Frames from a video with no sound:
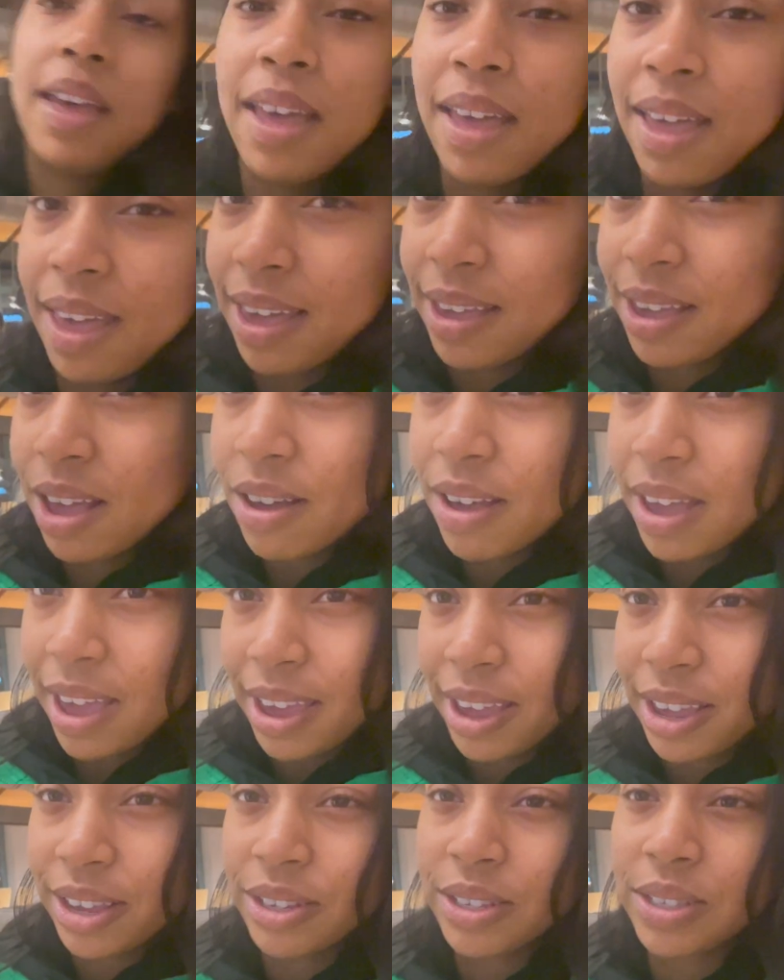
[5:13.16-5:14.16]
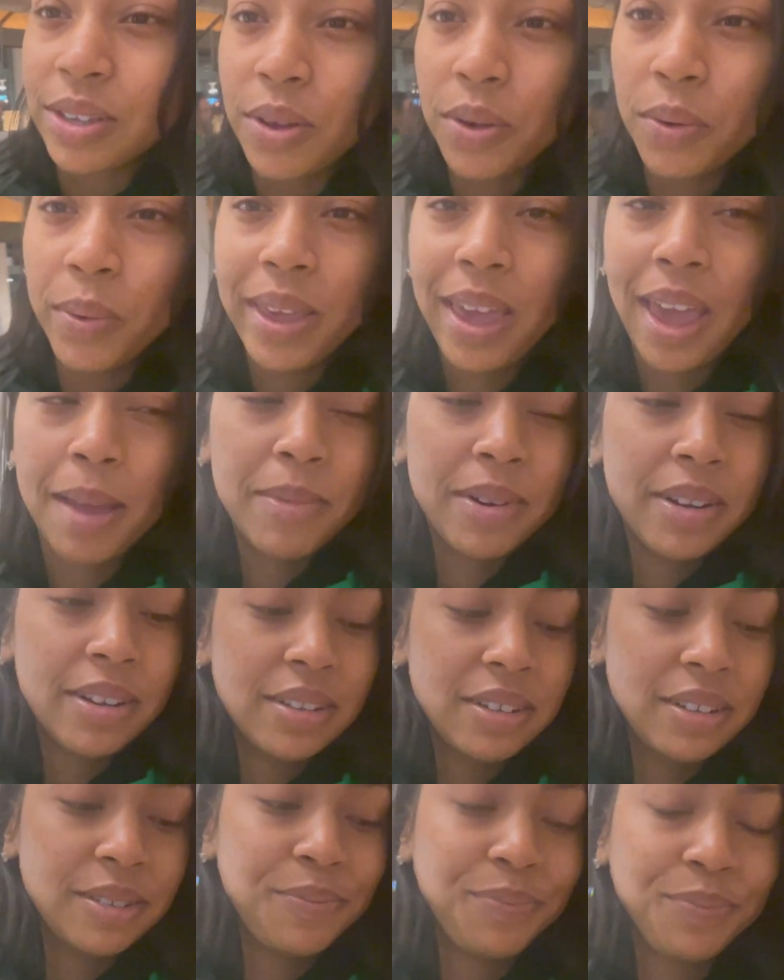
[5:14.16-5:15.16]
Hey y'all, hey. So we came
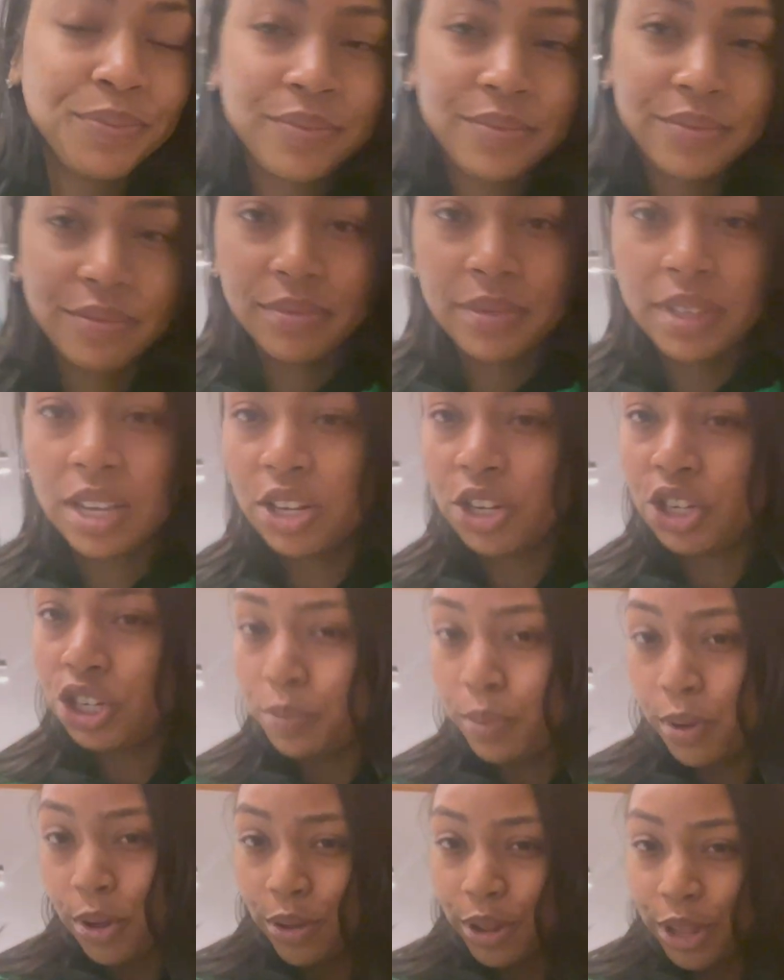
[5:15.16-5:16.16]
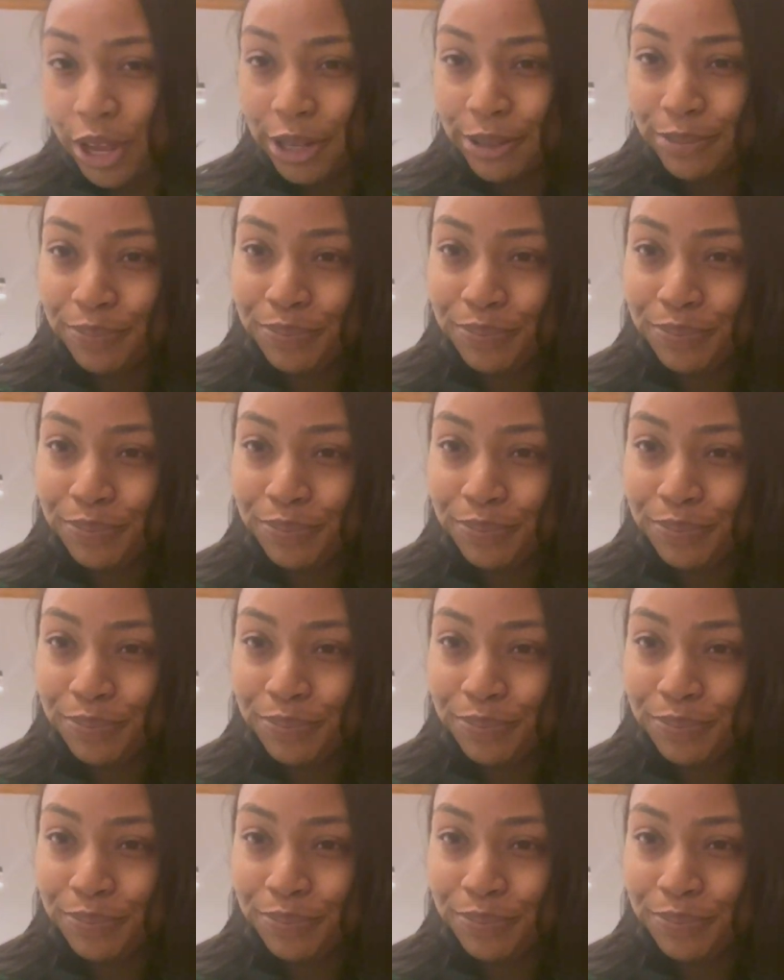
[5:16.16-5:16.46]
to Chipotle